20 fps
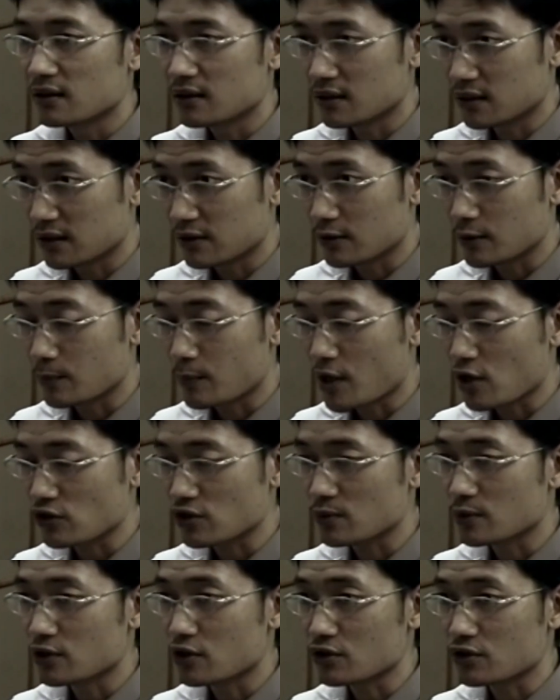paroxysmal
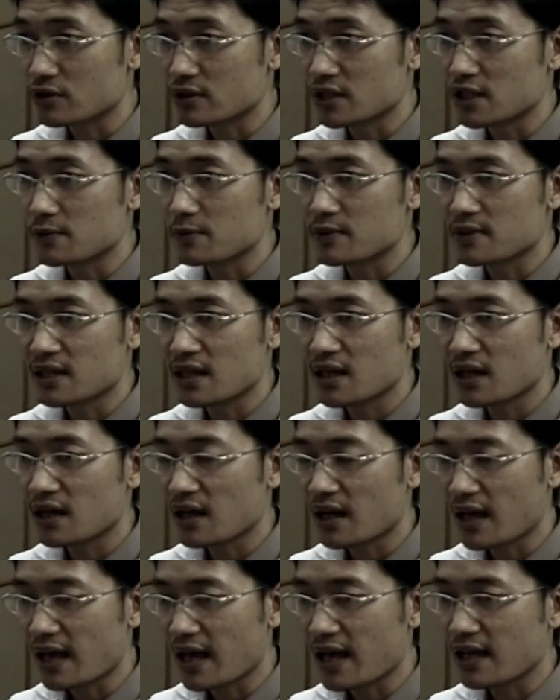nocturnal dyspnea,
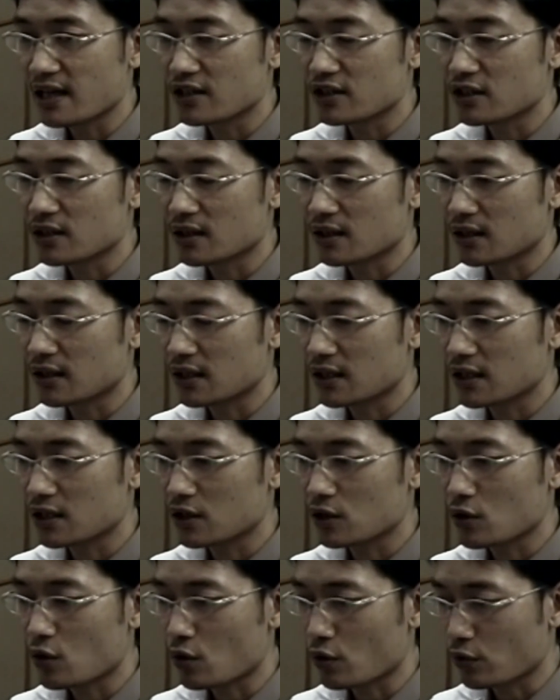and
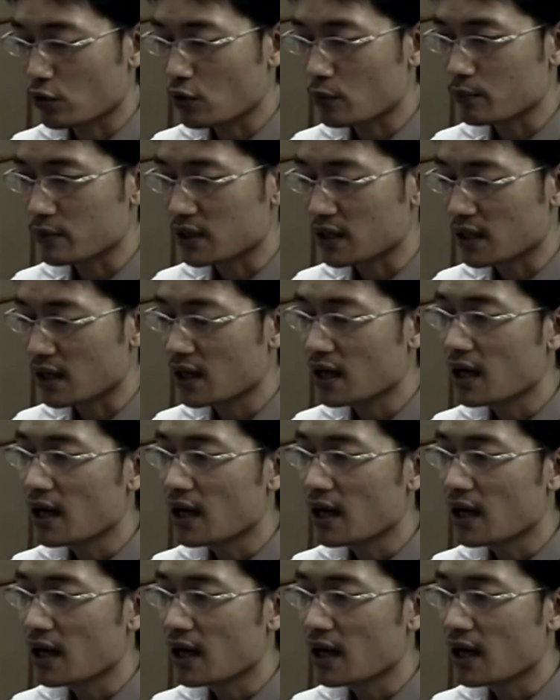orthopnea.